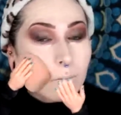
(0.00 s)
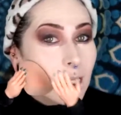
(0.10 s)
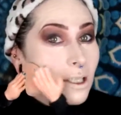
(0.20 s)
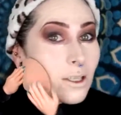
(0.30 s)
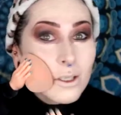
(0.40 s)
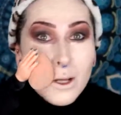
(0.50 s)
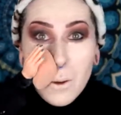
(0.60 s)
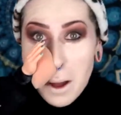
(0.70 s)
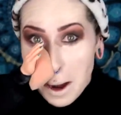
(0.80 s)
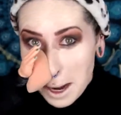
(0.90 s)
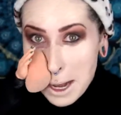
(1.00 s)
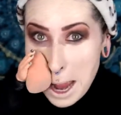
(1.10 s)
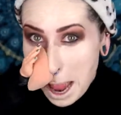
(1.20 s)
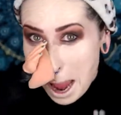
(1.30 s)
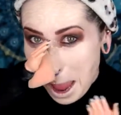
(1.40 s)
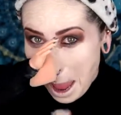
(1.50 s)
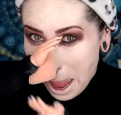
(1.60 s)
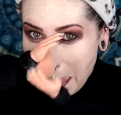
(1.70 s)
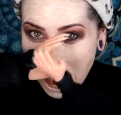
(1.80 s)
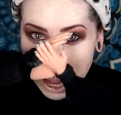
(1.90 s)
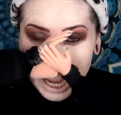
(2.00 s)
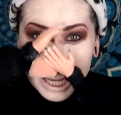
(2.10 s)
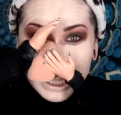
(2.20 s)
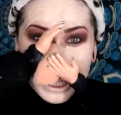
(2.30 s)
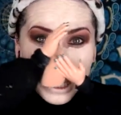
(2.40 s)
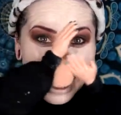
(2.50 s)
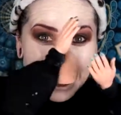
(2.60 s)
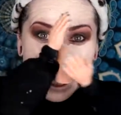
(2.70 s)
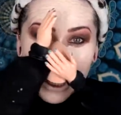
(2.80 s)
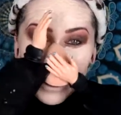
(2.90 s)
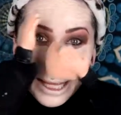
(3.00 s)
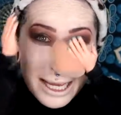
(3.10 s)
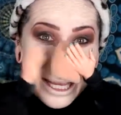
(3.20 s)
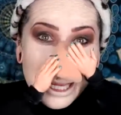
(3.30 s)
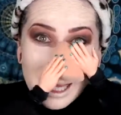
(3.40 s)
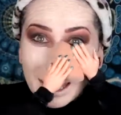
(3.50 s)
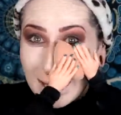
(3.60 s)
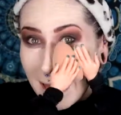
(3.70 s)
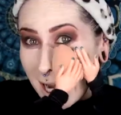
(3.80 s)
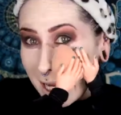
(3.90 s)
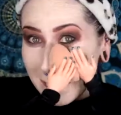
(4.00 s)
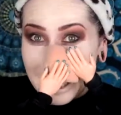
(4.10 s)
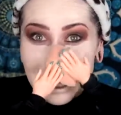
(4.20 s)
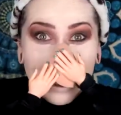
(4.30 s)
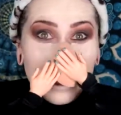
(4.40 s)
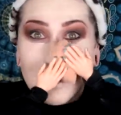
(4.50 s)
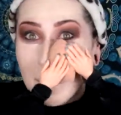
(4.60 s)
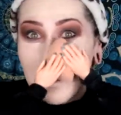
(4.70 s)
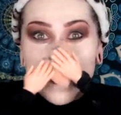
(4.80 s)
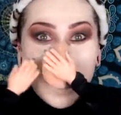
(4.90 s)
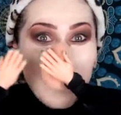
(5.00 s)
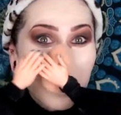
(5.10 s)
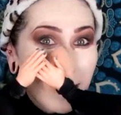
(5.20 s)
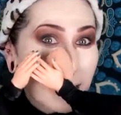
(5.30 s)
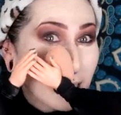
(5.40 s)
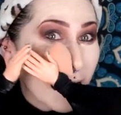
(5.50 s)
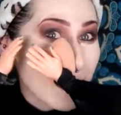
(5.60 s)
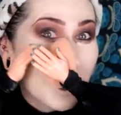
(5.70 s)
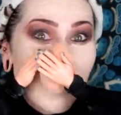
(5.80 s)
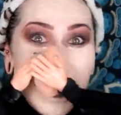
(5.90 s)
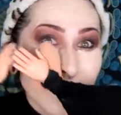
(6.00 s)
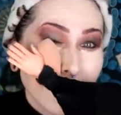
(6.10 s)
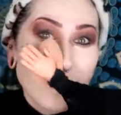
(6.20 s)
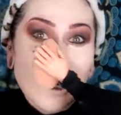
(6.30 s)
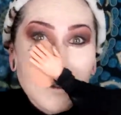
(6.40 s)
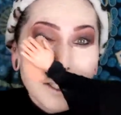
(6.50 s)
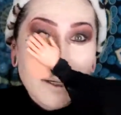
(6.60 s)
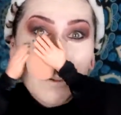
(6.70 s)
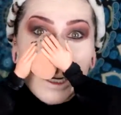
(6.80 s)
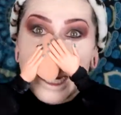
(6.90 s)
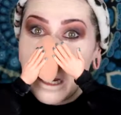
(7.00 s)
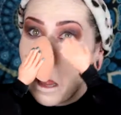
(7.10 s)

This is so hard. It just doesn't, you think that I could get a good grip with it, but this like sponge is so slippery.